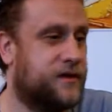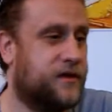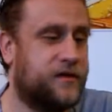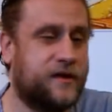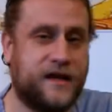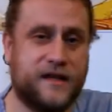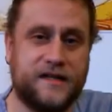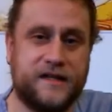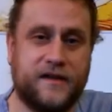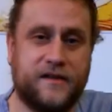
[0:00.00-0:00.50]
not
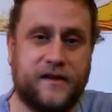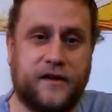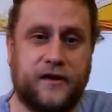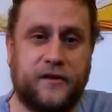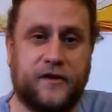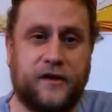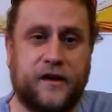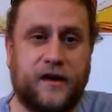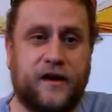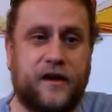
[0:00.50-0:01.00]
necessarily
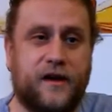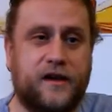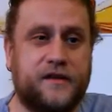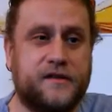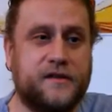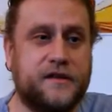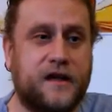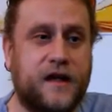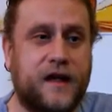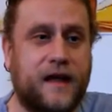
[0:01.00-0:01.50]
on the
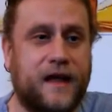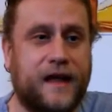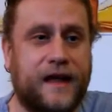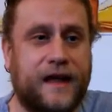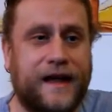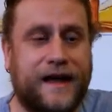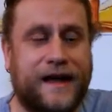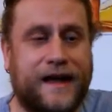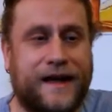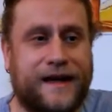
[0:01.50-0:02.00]
cards,
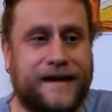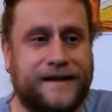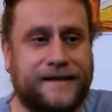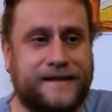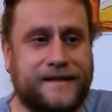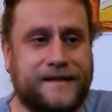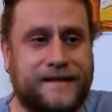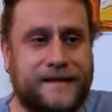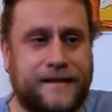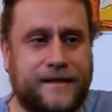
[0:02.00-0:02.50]

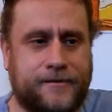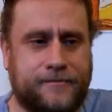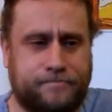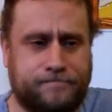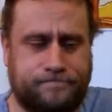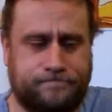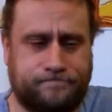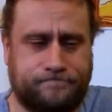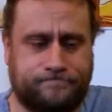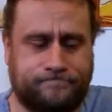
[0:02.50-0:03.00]

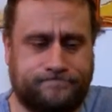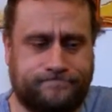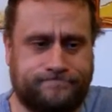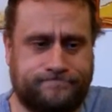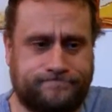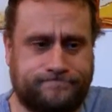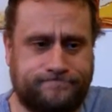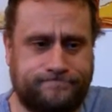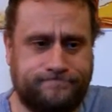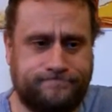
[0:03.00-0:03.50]
and
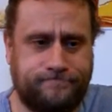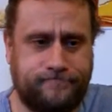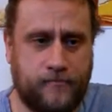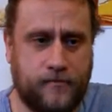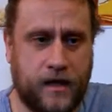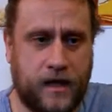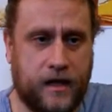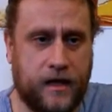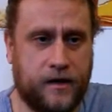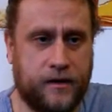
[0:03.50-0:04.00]

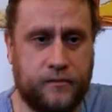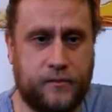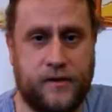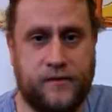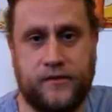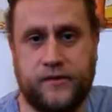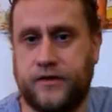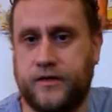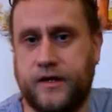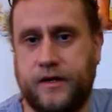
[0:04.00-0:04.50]

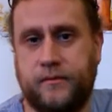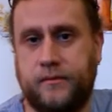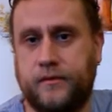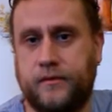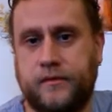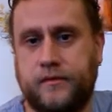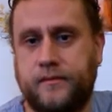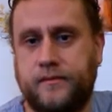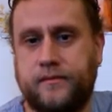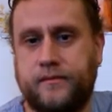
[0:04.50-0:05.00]
whether she
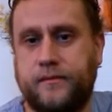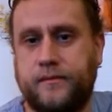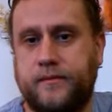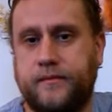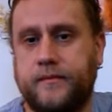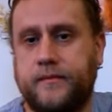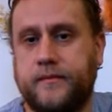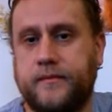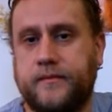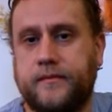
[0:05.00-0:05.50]
would,
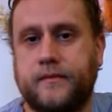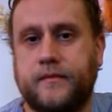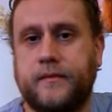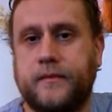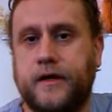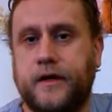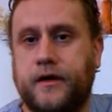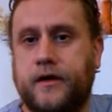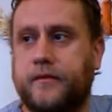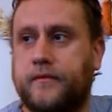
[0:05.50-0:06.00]

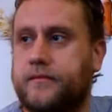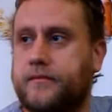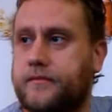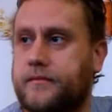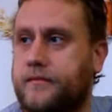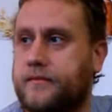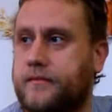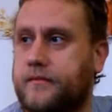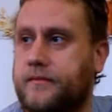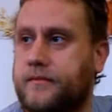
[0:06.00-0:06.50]
you know,
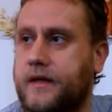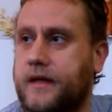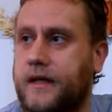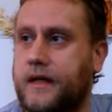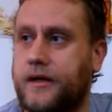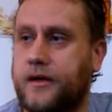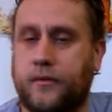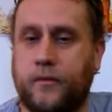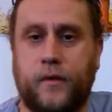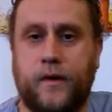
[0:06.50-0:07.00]

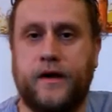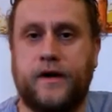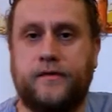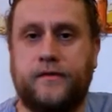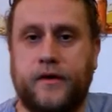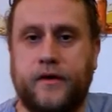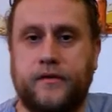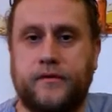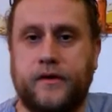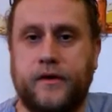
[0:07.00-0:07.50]
win a
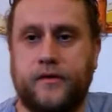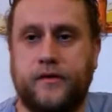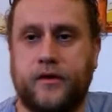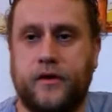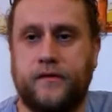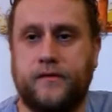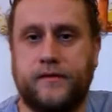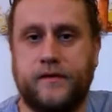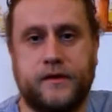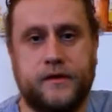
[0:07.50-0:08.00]
vote of no
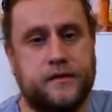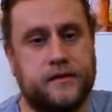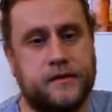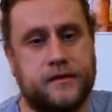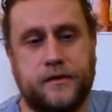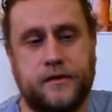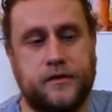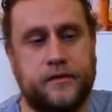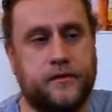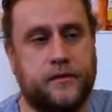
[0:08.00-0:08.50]

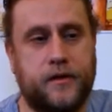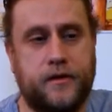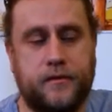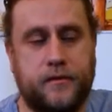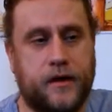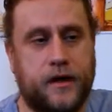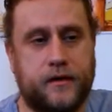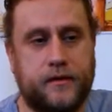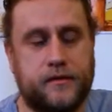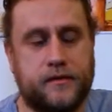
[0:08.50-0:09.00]
confidence, who
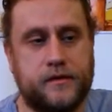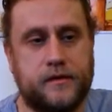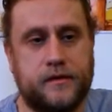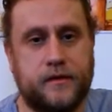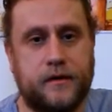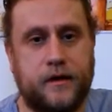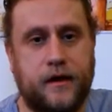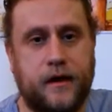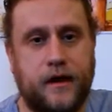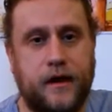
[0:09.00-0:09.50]

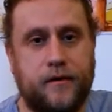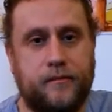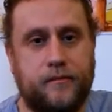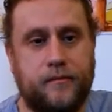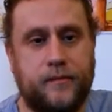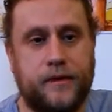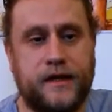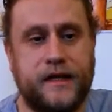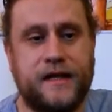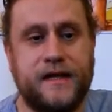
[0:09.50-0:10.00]
knows?
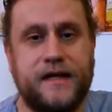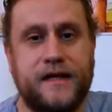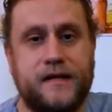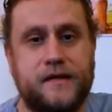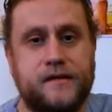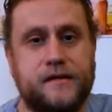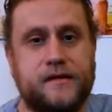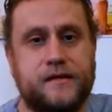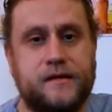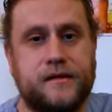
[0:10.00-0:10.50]
But it
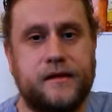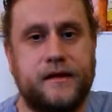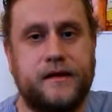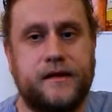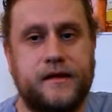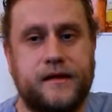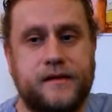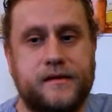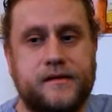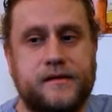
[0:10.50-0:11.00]

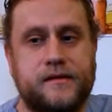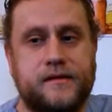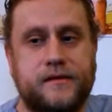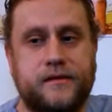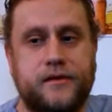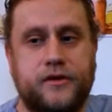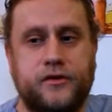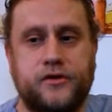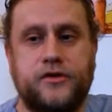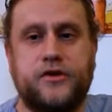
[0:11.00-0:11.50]

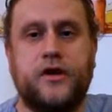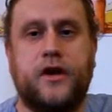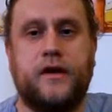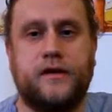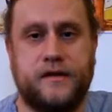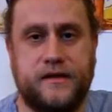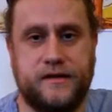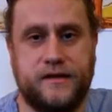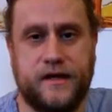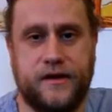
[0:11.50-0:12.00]
is
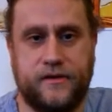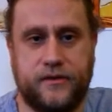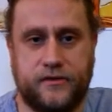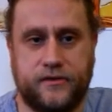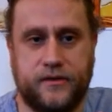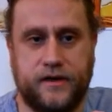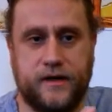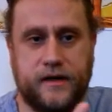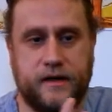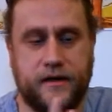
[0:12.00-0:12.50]
uncharted
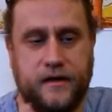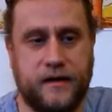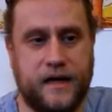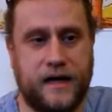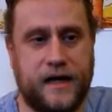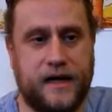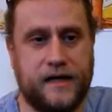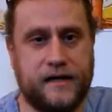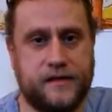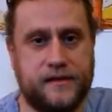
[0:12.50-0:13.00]
territory,
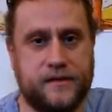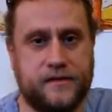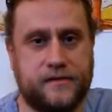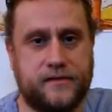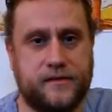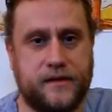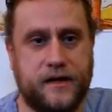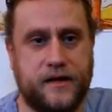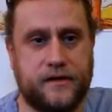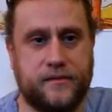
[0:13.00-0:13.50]

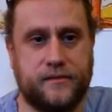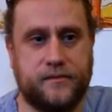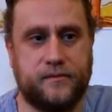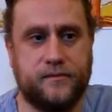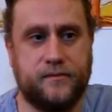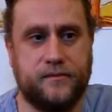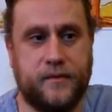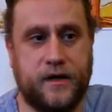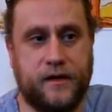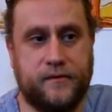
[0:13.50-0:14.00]
as
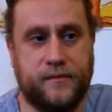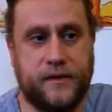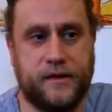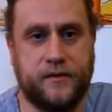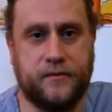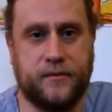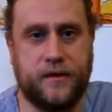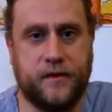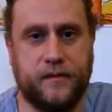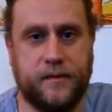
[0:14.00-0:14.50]
I've been
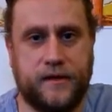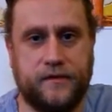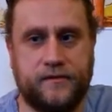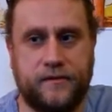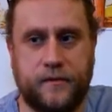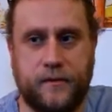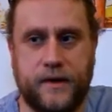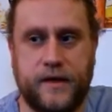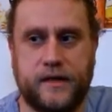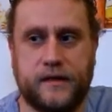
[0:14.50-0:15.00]
talking about
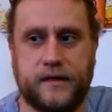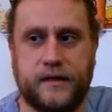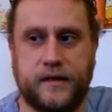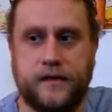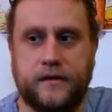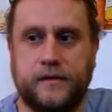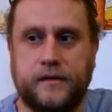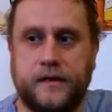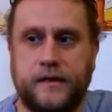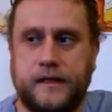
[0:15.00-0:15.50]
for weeks
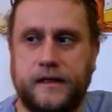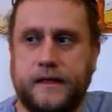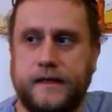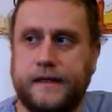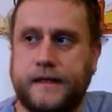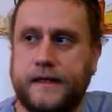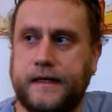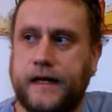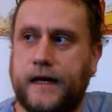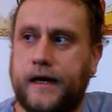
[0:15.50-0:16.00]

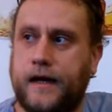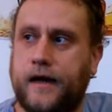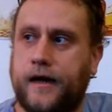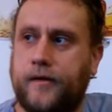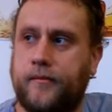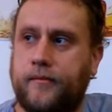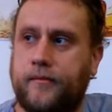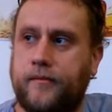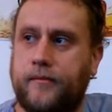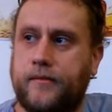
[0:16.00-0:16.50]

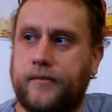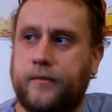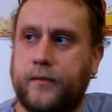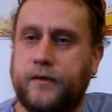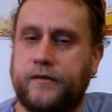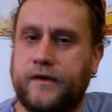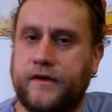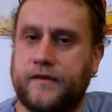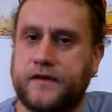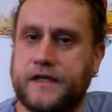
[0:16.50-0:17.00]
now.
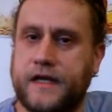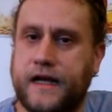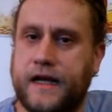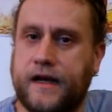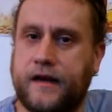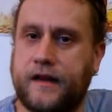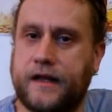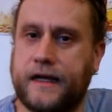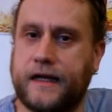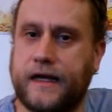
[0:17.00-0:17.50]
We've never seen
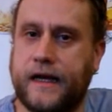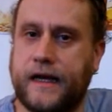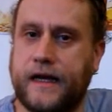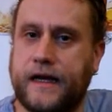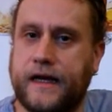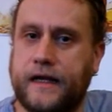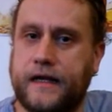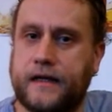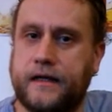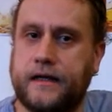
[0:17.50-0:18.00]
anything
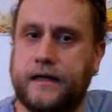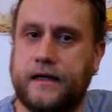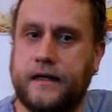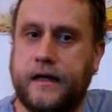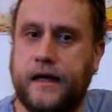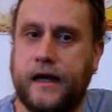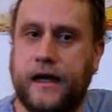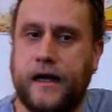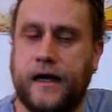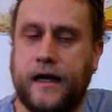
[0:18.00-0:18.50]
like it.
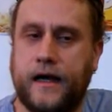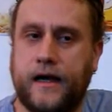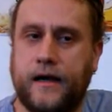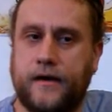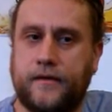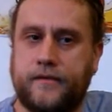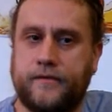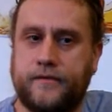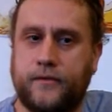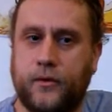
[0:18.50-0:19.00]

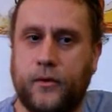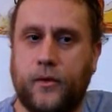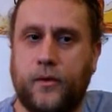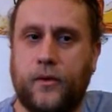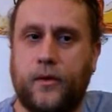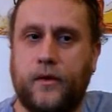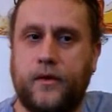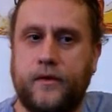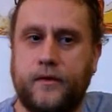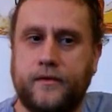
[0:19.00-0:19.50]

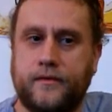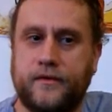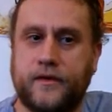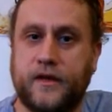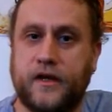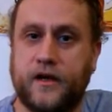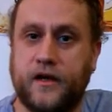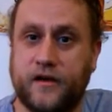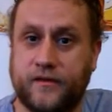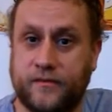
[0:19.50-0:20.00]
For
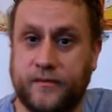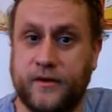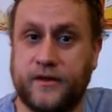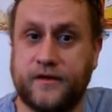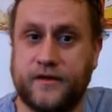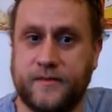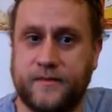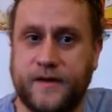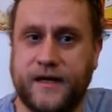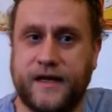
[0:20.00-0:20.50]
the
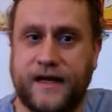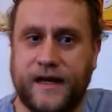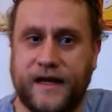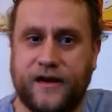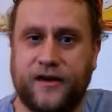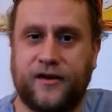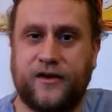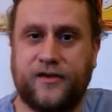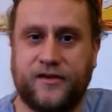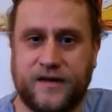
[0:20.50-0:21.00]
government to be
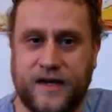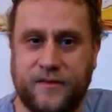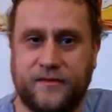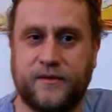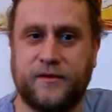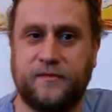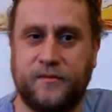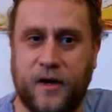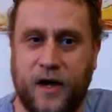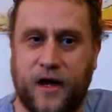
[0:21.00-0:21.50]
in
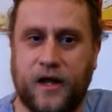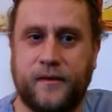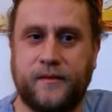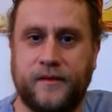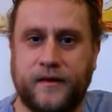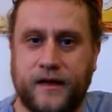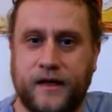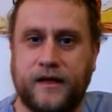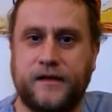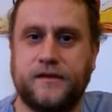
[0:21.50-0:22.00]
contempt of
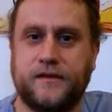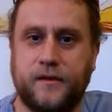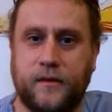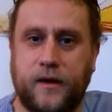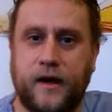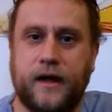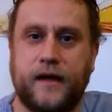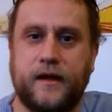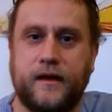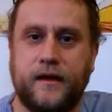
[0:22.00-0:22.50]
Parliament, that's
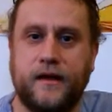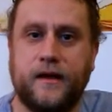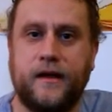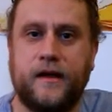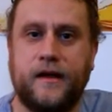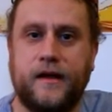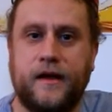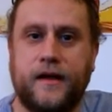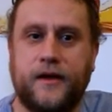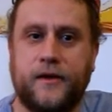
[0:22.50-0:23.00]

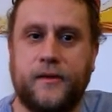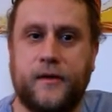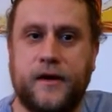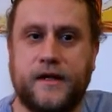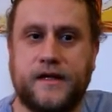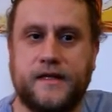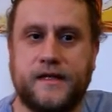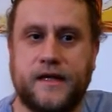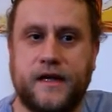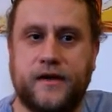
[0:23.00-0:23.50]

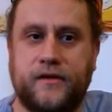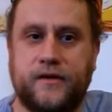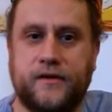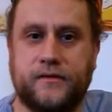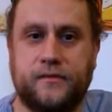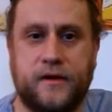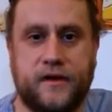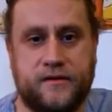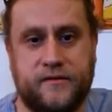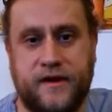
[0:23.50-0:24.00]
quite
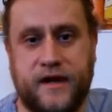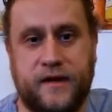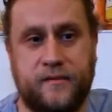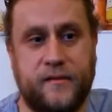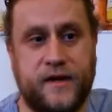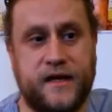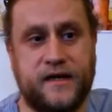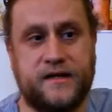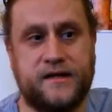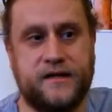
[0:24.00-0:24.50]
serious. Whether any
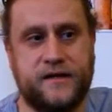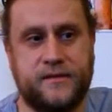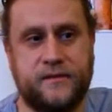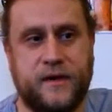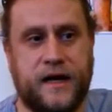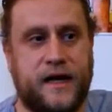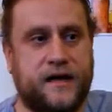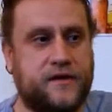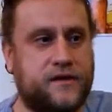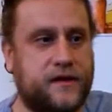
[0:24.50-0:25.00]
ministers
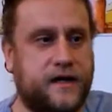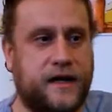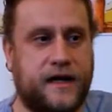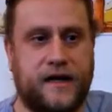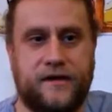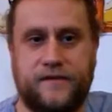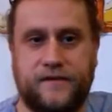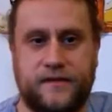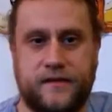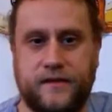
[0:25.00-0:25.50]
will actually
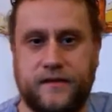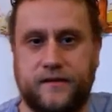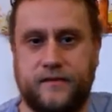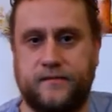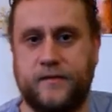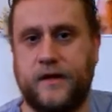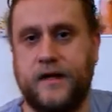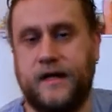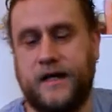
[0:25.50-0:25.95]
have to